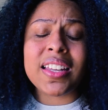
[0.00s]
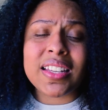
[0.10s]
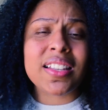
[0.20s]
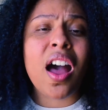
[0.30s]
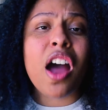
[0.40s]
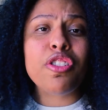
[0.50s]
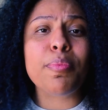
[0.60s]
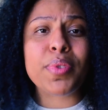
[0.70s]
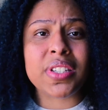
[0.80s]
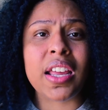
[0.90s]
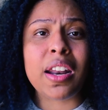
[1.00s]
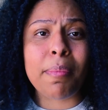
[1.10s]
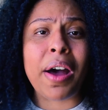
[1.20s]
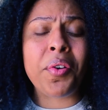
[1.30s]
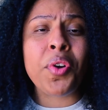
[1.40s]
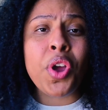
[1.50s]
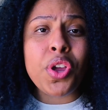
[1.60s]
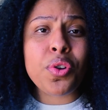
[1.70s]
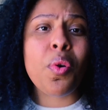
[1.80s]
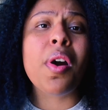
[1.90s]
it is 100% about
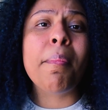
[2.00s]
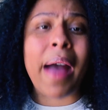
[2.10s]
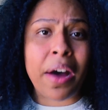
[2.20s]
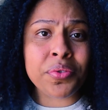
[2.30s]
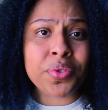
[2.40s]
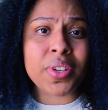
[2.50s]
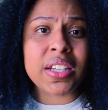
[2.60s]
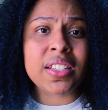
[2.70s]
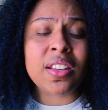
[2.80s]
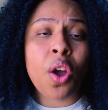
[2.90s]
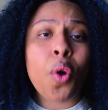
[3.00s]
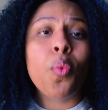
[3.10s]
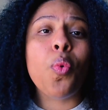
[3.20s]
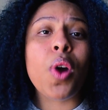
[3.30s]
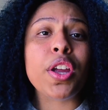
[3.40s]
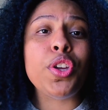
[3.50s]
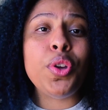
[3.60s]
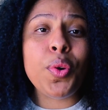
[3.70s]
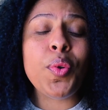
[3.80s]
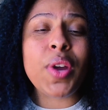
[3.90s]
your boundaries, what
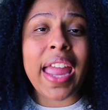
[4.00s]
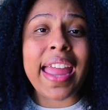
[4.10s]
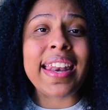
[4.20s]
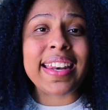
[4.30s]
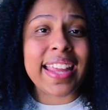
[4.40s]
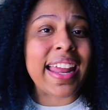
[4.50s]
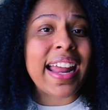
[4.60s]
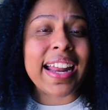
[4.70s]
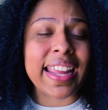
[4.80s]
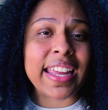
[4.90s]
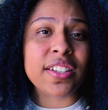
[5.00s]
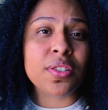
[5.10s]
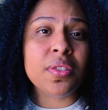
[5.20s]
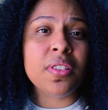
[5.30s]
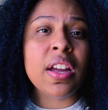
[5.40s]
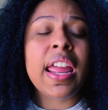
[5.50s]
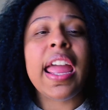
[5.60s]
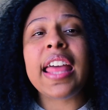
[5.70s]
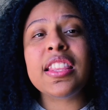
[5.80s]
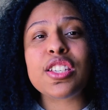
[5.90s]
you can and cannot handle,
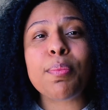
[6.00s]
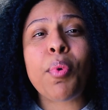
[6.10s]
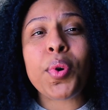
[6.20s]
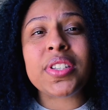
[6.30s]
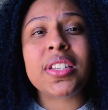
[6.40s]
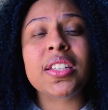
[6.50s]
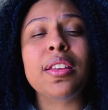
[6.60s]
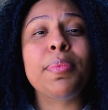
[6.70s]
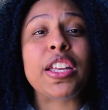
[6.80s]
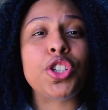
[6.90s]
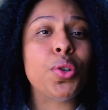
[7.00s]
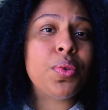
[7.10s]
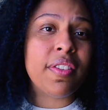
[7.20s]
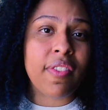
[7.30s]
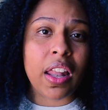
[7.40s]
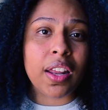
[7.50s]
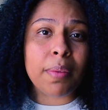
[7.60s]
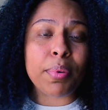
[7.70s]
and the support system that you develop.